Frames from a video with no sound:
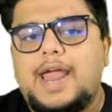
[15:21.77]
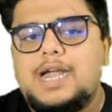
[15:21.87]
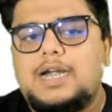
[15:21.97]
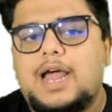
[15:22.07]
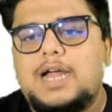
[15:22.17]

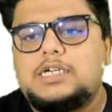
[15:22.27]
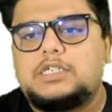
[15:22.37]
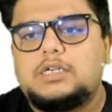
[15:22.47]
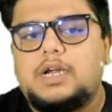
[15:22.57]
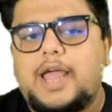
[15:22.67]

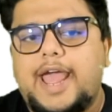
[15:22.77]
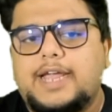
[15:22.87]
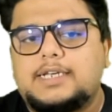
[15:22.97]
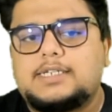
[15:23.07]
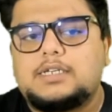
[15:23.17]

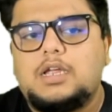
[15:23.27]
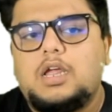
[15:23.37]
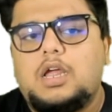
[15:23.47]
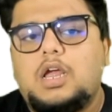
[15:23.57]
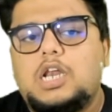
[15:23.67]
AL-X.
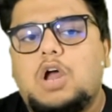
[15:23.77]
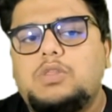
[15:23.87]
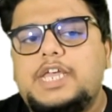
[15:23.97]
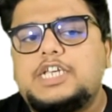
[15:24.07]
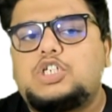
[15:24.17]

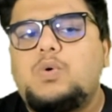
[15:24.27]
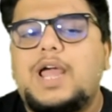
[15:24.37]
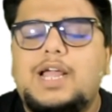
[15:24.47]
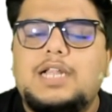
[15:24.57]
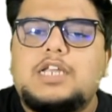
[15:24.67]
Now these
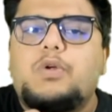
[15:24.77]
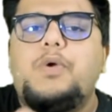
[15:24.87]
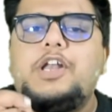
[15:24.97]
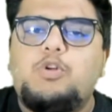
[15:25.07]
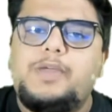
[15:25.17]
2 angles are
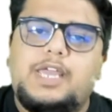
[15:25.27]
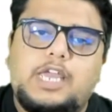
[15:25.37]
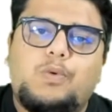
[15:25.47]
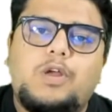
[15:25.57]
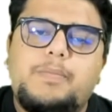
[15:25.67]
going to
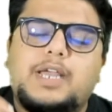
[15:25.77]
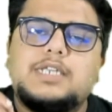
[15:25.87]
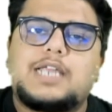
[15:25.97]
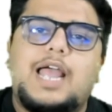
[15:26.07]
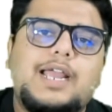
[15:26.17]
be equal
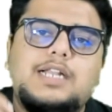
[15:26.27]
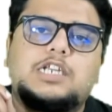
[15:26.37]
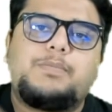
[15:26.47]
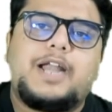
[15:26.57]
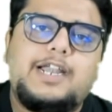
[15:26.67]
because
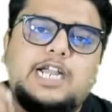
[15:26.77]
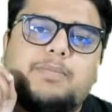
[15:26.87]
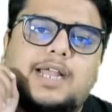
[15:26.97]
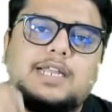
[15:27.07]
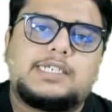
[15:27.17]
angles
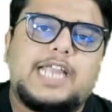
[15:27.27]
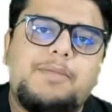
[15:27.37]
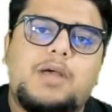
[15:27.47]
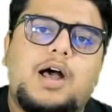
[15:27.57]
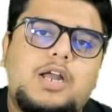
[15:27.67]
subtended by the
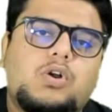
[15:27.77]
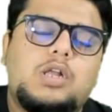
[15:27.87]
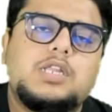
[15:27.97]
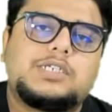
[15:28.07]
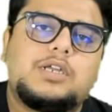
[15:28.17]
same arc
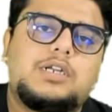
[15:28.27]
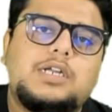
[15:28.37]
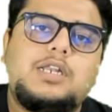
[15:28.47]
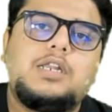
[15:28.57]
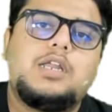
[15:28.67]
on the
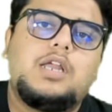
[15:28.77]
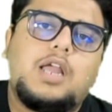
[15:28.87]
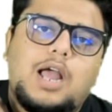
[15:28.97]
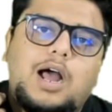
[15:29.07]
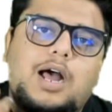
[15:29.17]
circle
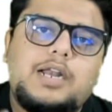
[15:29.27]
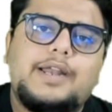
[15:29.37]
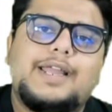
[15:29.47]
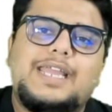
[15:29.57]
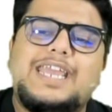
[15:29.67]

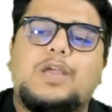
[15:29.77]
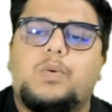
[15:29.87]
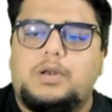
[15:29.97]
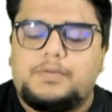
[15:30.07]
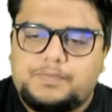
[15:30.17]
are
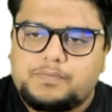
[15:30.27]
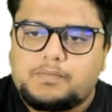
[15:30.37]
equal.